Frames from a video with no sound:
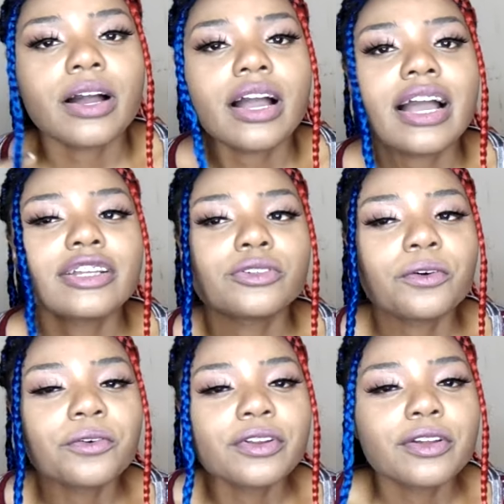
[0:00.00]
I
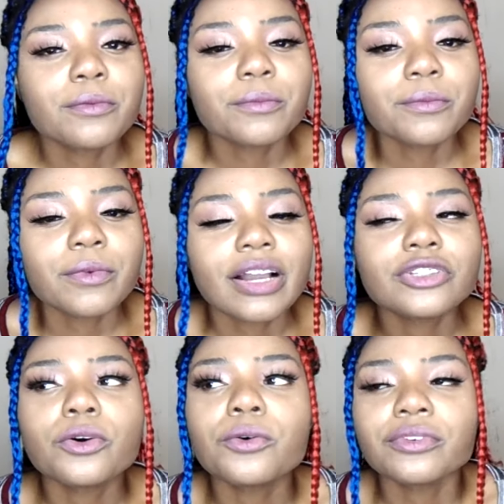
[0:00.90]
told him I
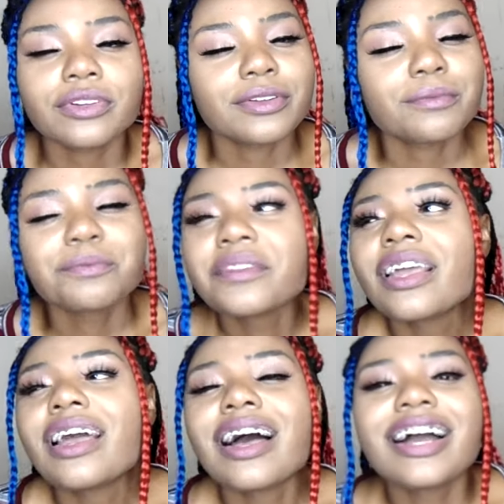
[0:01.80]
told him
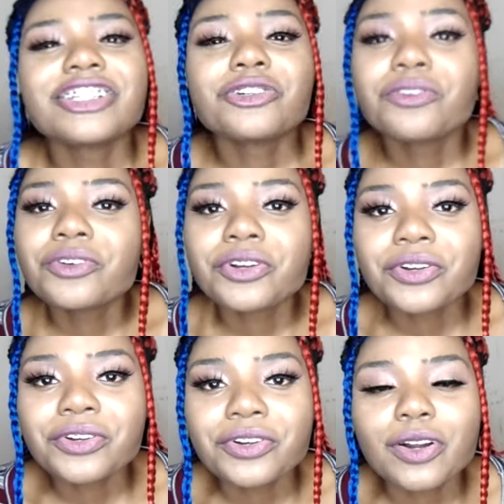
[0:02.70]
I told
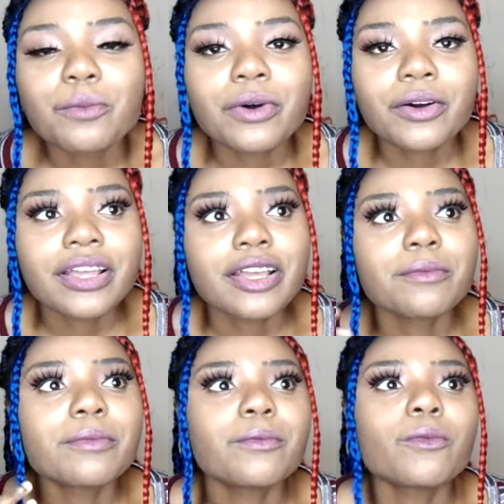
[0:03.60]
her about him
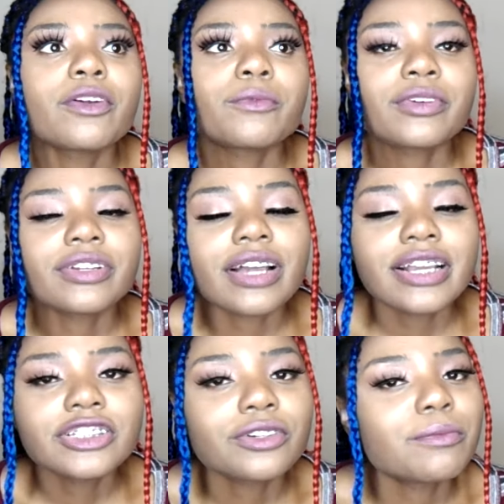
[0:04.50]
when we were in
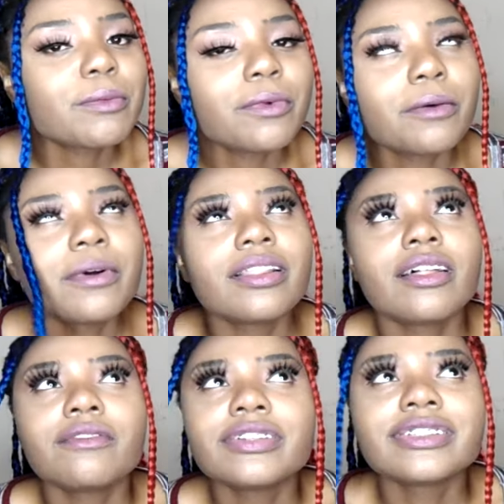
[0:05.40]
high school my mom I
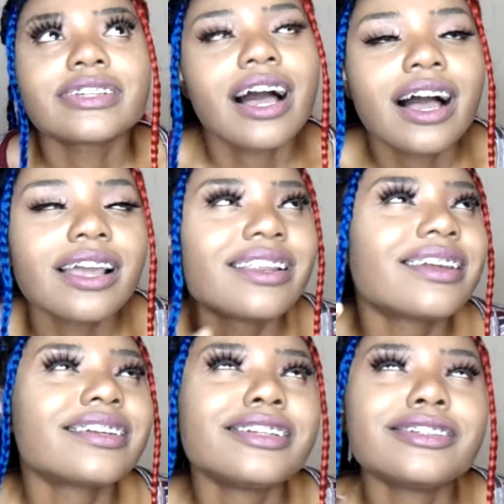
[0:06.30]
love this guy like,
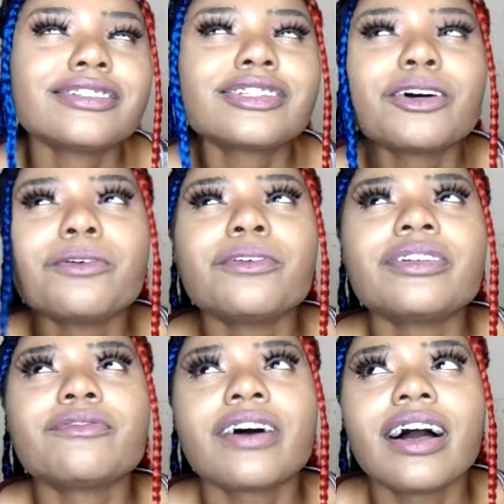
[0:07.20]
he's so
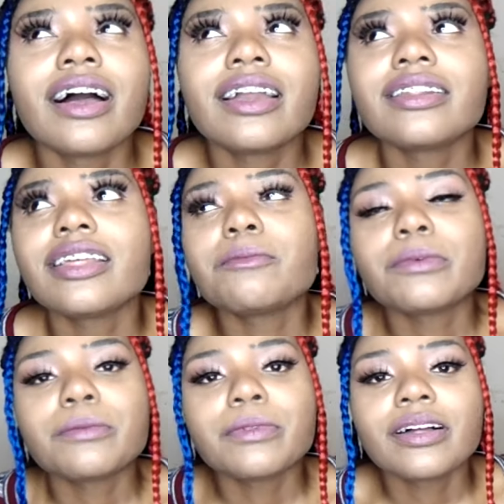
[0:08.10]
fine like
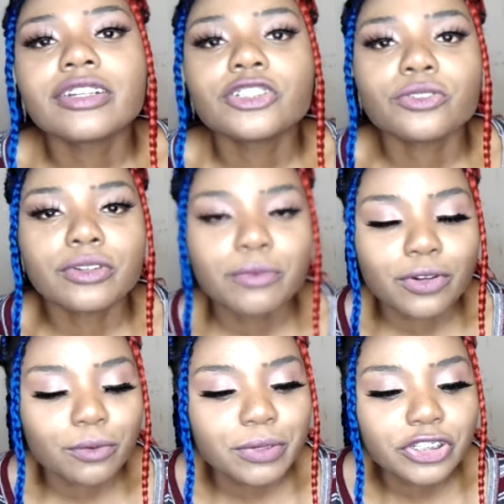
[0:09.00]
blah blah showed him
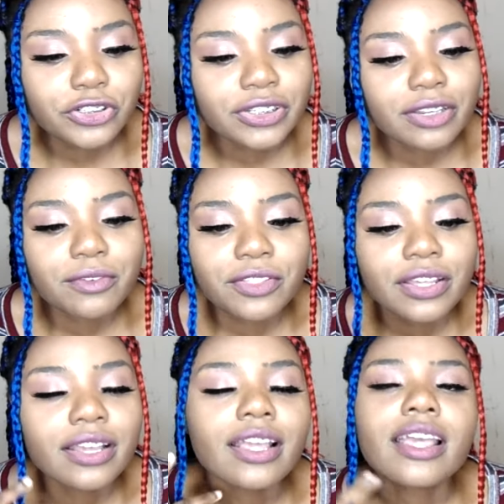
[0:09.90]
her pictures and everything